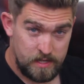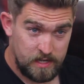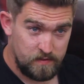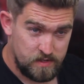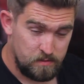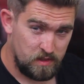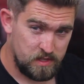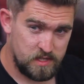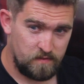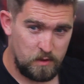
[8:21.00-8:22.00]
Give some other
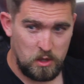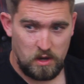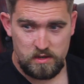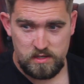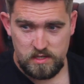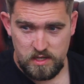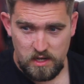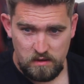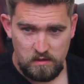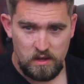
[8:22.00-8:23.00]
stuff a chance, you
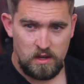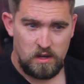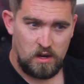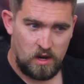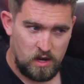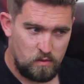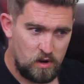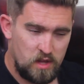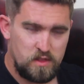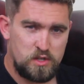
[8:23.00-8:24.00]
know? I
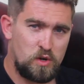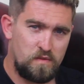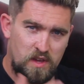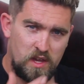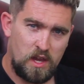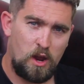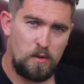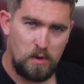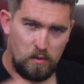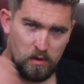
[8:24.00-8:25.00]
quite like the toffee and
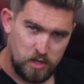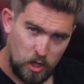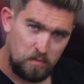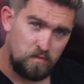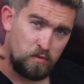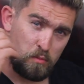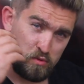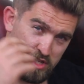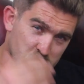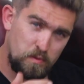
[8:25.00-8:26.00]
caramel. I was hoping for
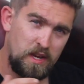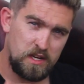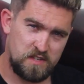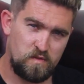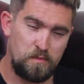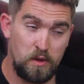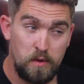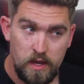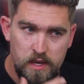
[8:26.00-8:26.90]
more sweetness from you.